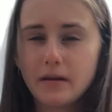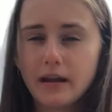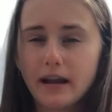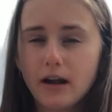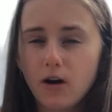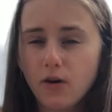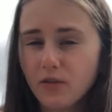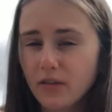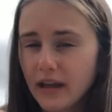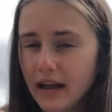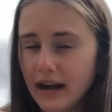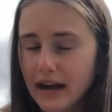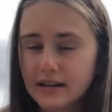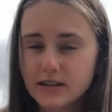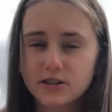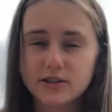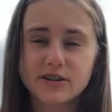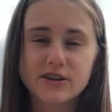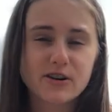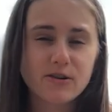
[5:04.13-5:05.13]
being healthy and I
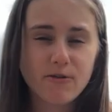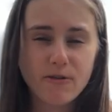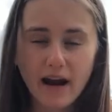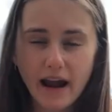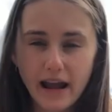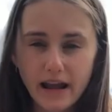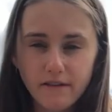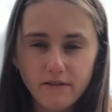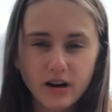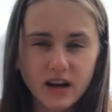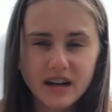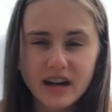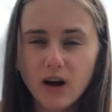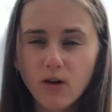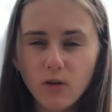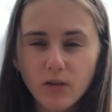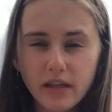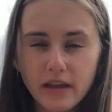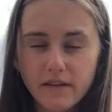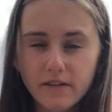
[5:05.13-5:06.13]
don't crave
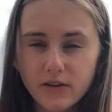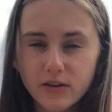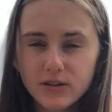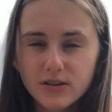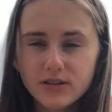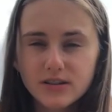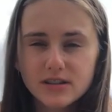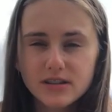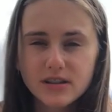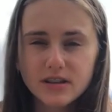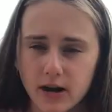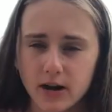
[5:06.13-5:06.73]
unhealthy foods.